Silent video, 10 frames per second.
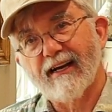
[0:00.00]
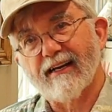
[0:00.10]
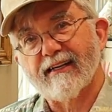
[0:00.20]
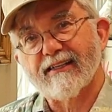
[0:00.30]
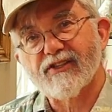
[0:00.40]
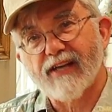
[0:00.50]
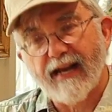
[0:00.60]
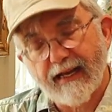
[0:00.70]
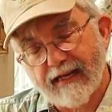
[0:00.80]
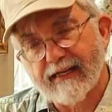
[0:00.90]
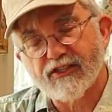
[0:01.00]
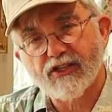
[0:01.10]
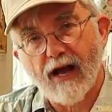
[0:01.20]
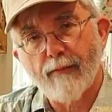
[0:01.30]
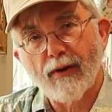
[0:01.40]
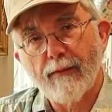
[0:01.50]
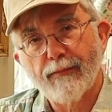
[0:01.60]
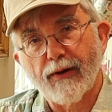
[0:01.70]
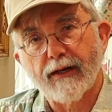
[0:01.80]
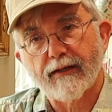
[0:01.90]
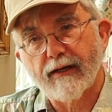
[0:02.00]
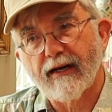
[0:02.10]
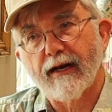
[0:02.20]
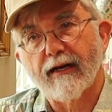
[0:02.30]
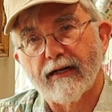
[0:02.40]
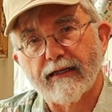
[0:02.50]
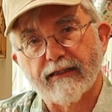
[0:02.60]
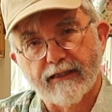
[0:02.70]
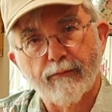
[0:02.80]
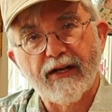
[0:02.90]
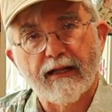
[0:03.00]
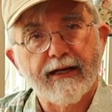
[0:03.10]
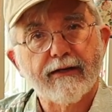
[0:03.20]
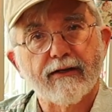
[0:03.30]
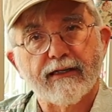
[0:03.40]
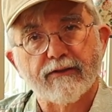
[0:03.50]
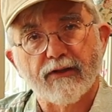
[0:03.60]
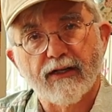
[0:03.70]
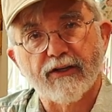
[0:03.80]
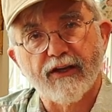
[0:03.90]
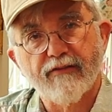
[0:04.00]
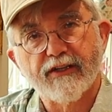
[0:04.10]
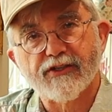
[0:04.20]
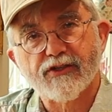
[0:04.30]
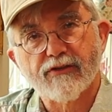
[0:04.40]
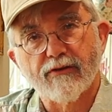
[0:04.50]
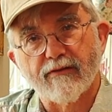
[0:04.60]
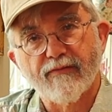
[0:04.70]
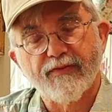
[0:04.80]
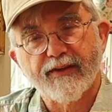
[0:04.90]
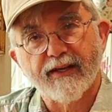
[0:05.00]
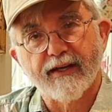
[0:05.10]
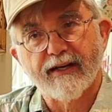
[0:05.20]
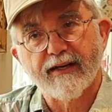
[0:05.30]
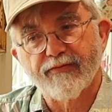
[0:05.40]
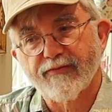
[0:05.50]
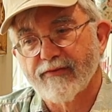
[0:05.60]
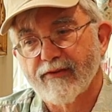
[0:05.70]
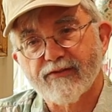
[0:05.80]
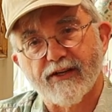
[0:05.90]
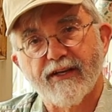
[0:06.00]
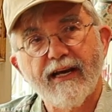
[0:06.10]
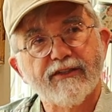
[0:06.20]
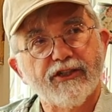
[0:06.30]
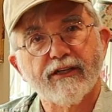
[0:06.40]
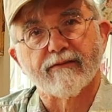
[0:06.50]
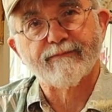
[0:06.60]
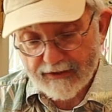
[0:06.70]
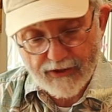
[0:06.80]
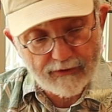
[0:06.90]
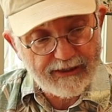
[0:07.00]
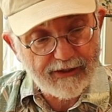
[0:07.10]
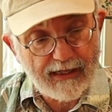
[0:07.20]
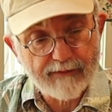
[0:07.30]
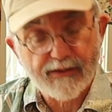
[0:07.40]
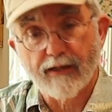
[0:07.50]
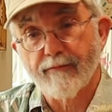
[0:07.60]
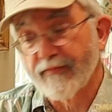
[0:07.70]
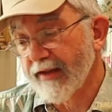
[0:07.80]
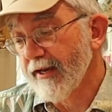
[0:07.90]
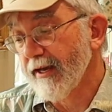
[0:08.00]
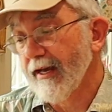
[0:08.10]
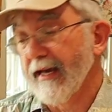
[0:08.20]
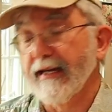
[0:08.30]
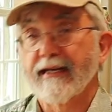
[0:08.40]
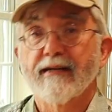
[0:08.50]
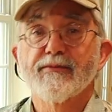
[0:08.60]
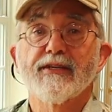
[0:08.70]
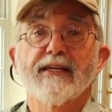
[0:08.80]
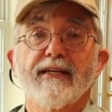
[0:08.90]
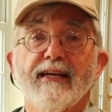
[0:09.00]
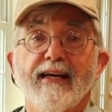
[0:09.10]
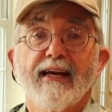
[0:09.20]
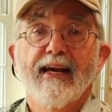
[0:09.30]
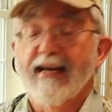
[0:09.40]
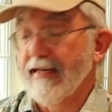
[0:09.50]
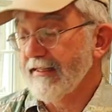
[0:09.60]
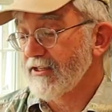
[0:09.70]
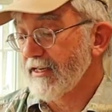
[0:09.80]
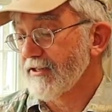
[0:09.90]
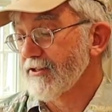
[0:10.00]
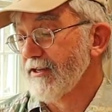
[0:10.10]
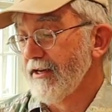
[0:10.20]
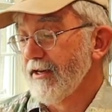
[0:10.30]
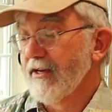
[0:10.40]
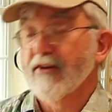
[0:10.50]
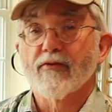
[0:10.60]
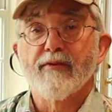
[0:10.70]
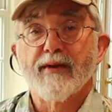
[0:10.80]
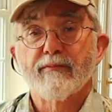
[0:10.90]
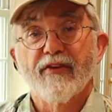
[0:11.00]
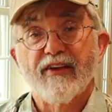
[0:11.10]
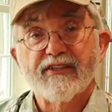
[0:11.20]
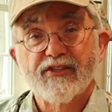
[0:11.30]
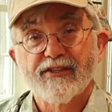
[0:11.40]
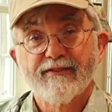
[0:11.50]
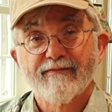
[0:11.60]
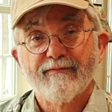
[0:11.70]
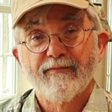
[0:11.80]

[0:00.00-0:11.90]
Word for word: uh, said, hey, can I stop up uh, a little bit later and I'll, I'll give you this tool? And I said, yeah, sure. So he stops up and he comes in and he says, remember this?